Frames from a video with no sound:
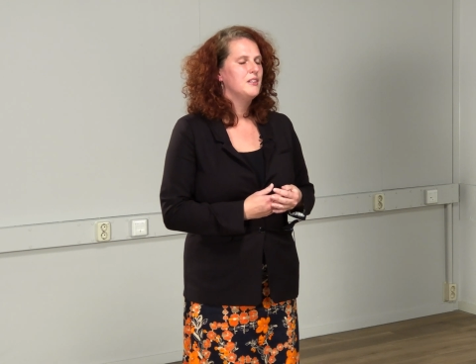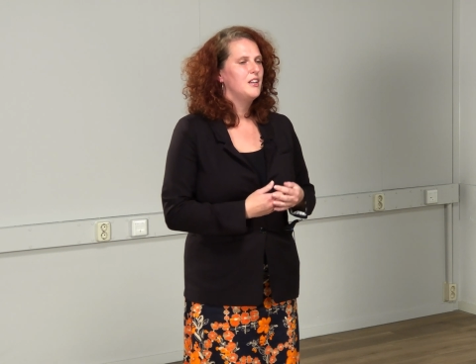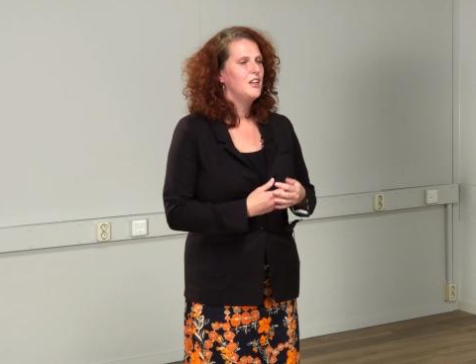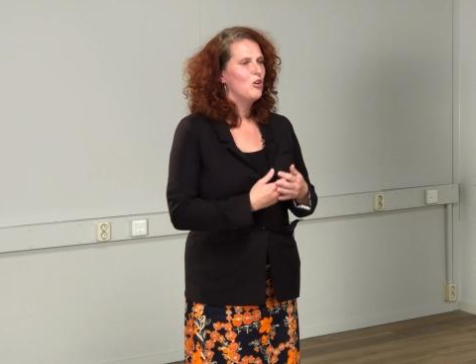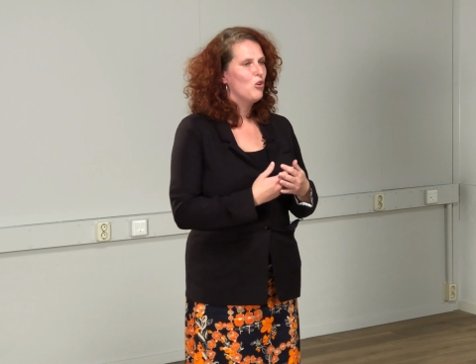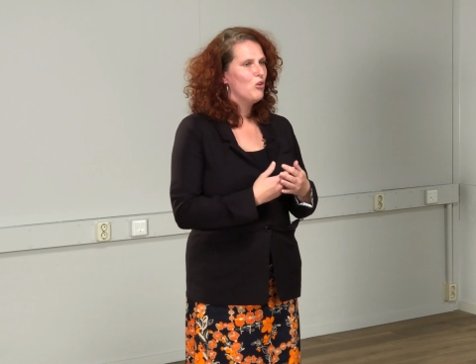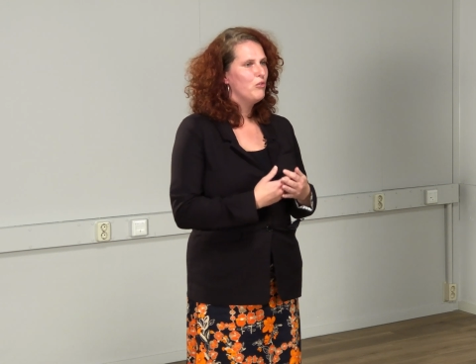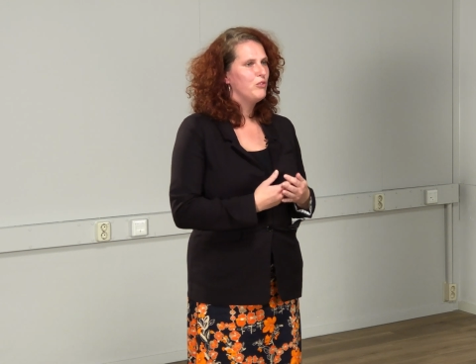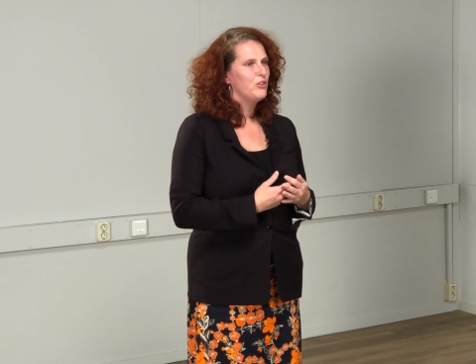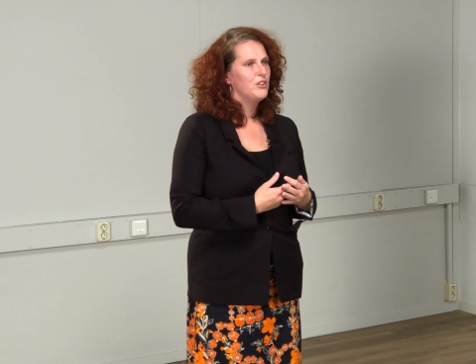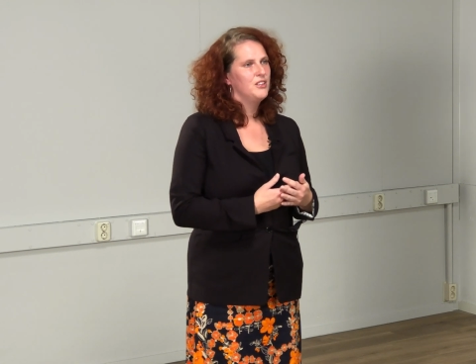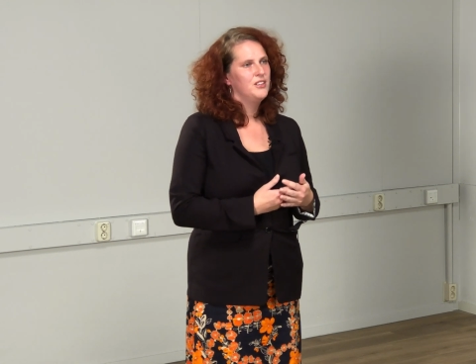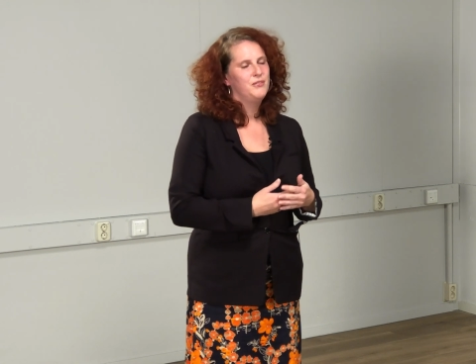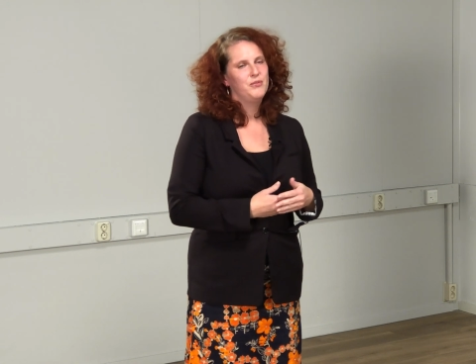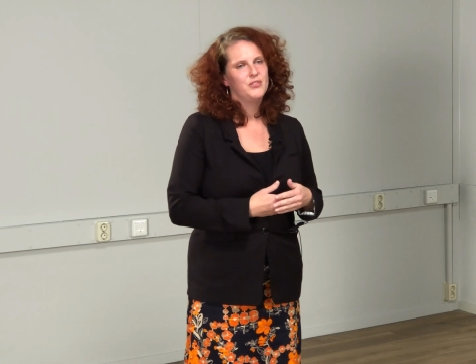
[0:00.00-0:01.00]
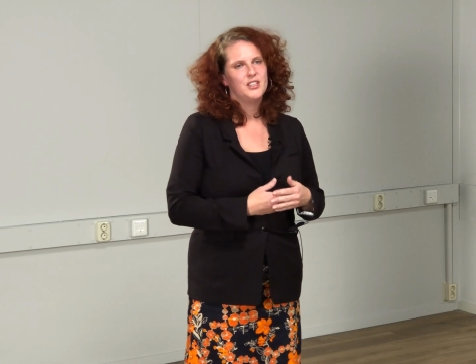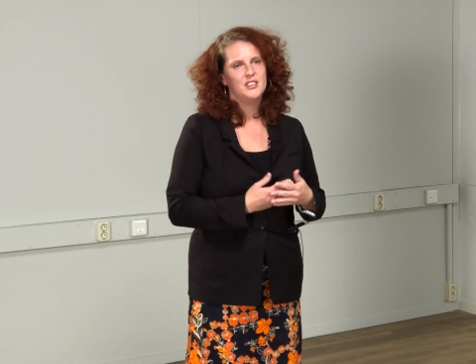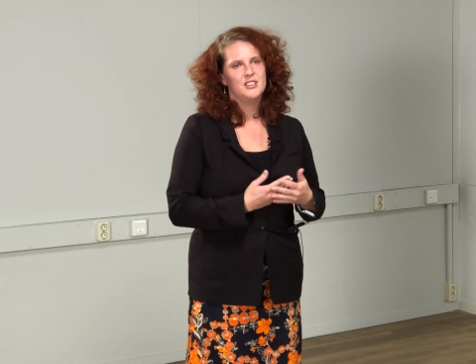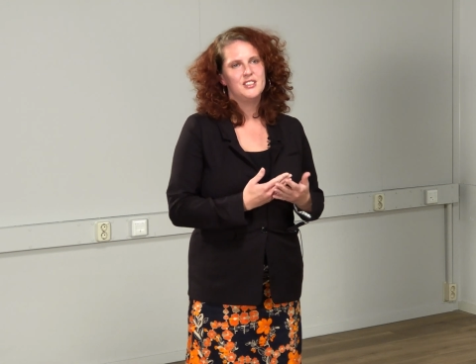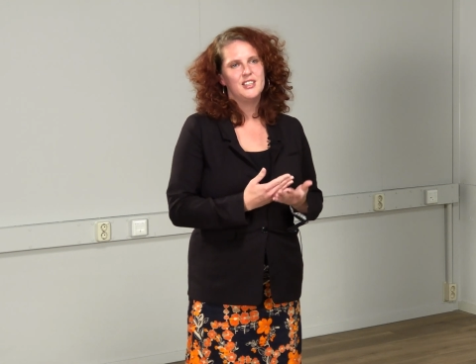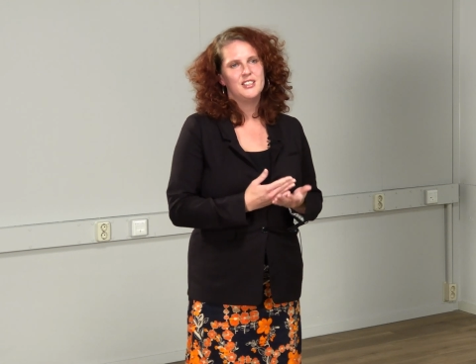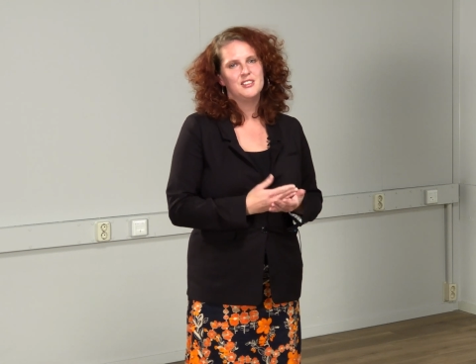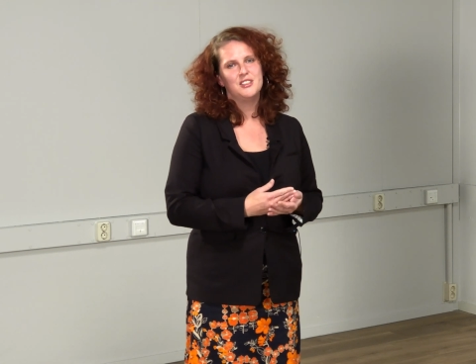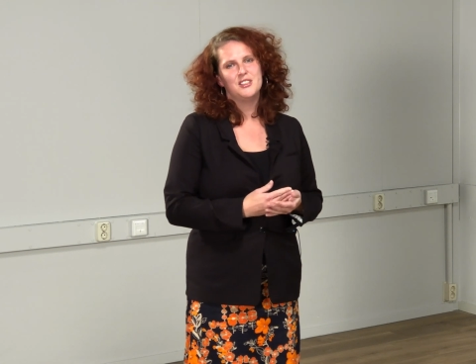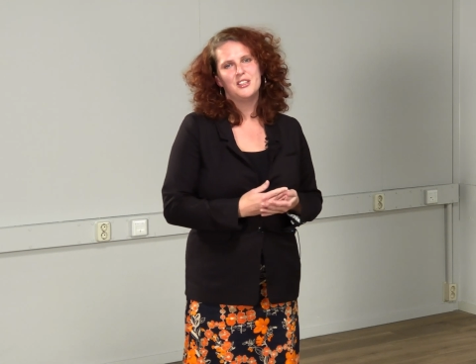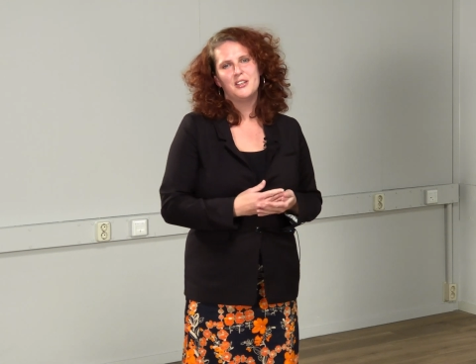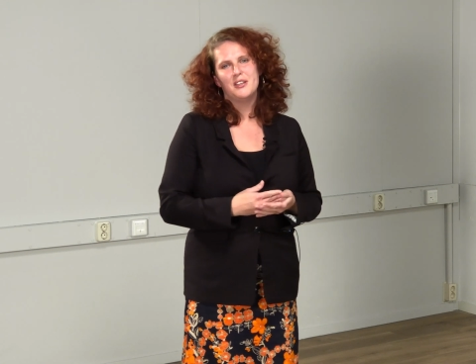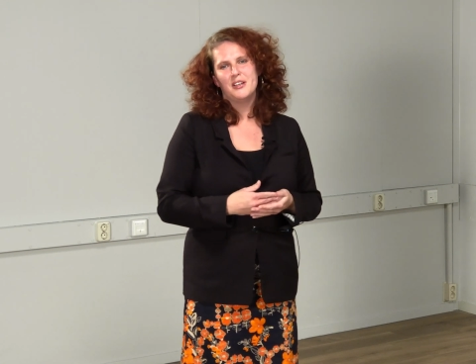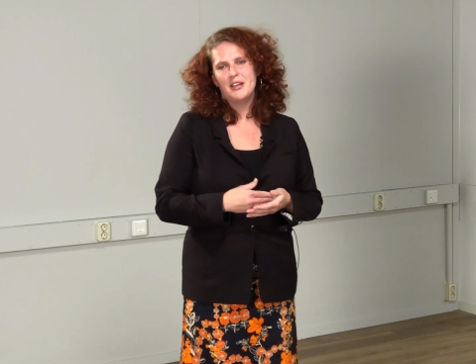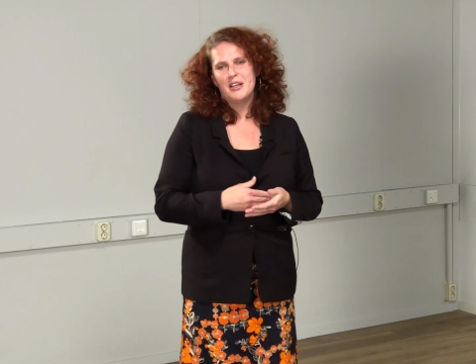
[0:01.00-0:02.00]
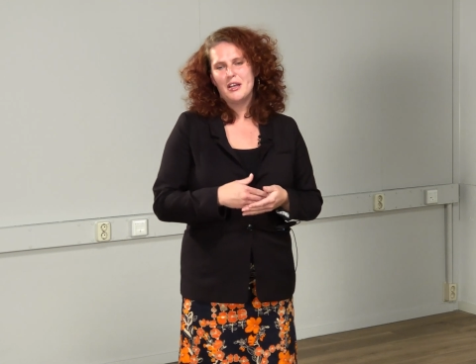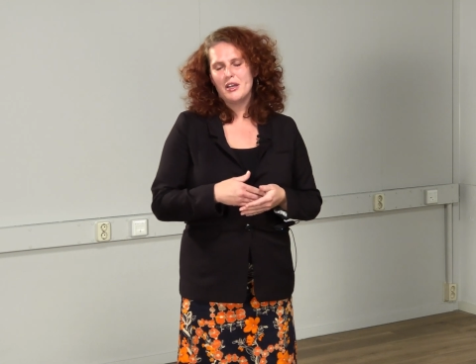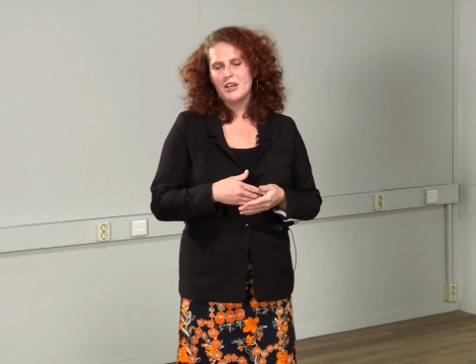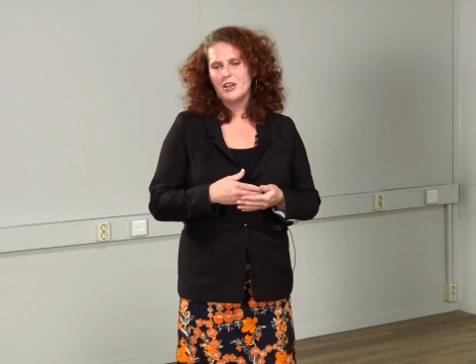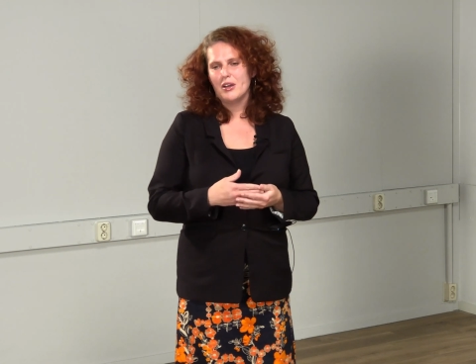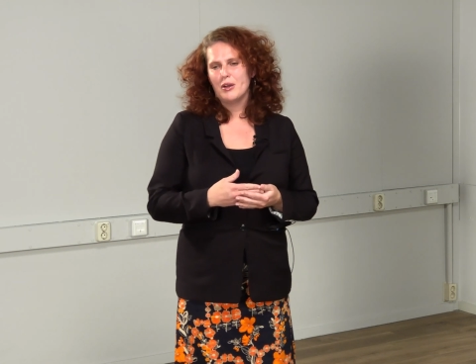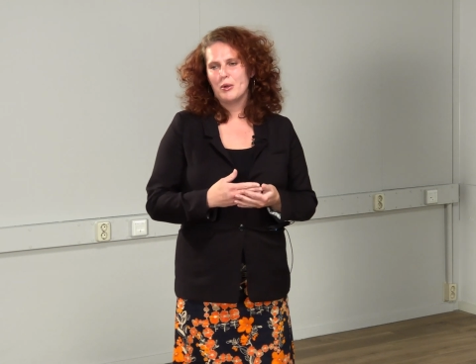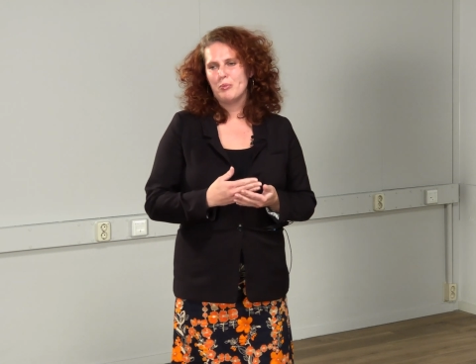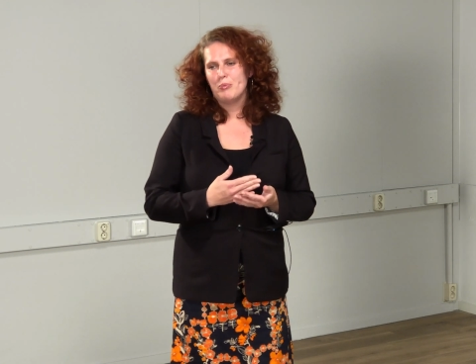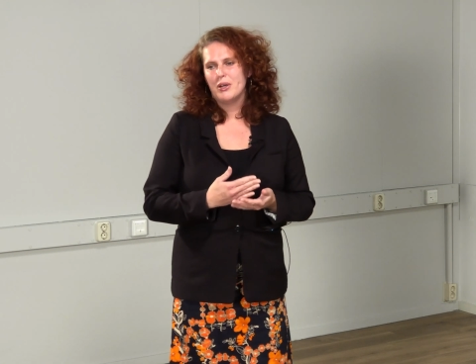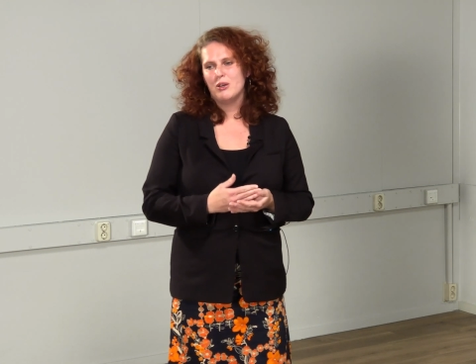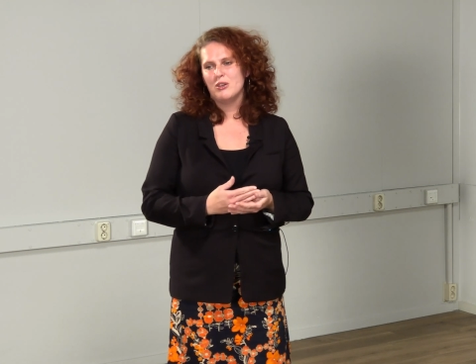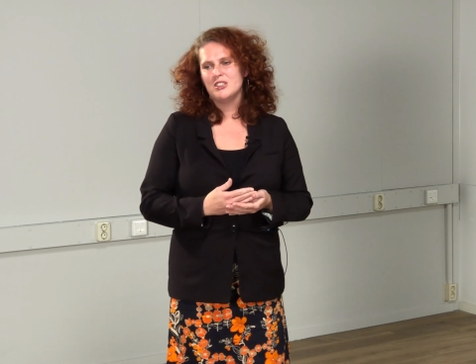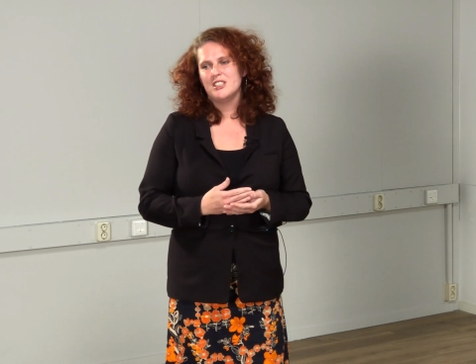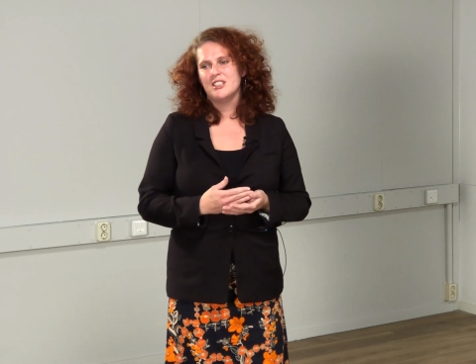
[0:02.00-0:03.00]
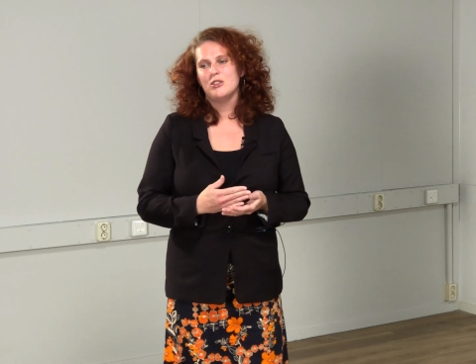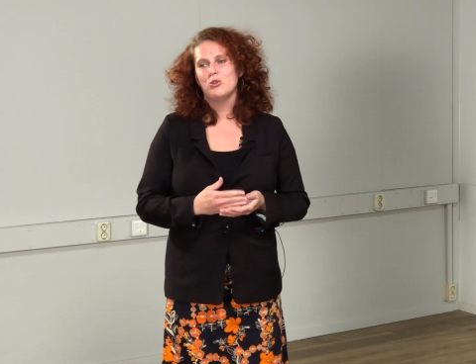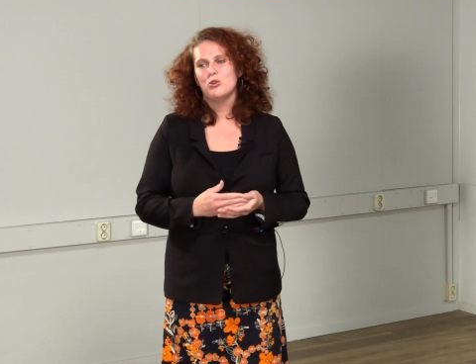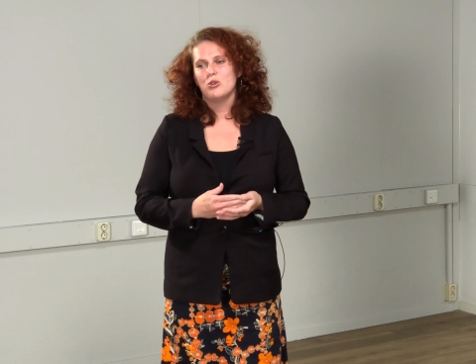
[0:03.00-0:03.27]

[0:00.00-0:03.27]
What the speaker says: They offer intense parenting